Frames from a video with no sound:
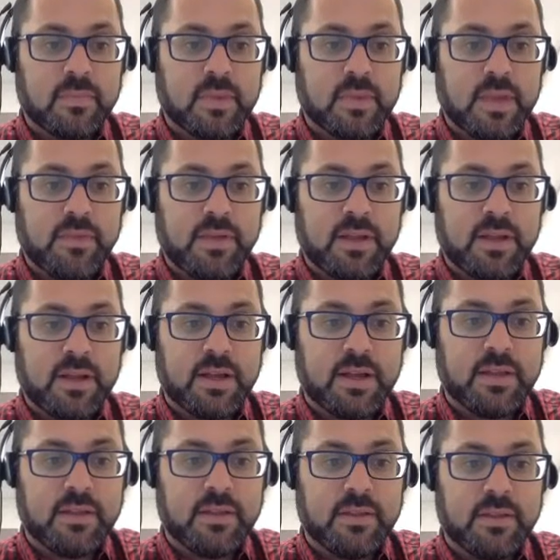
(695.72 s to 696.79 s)
If you click
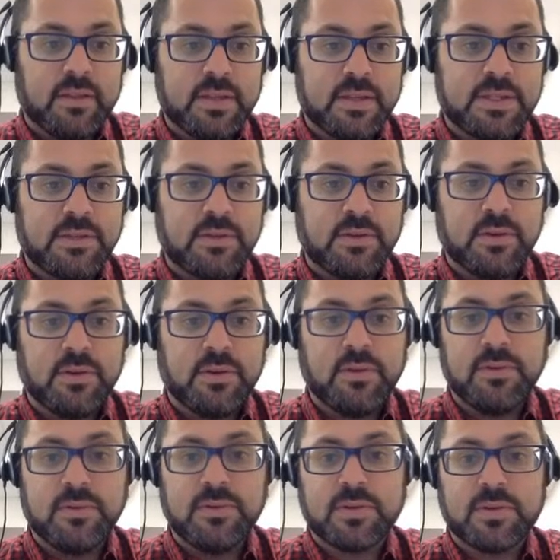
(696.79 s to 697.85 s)
on this student
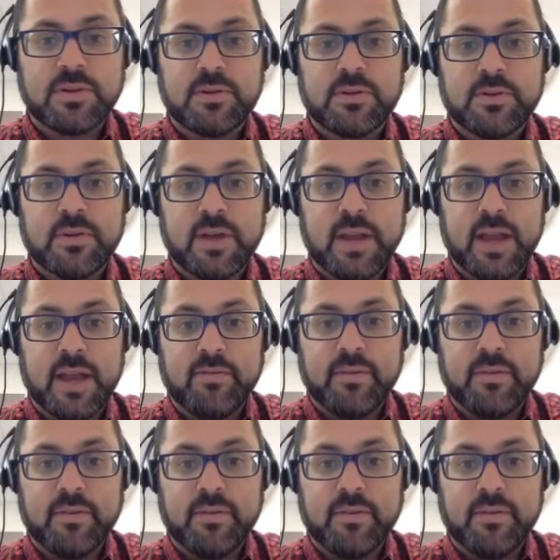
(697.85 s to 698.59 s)
whose grade I have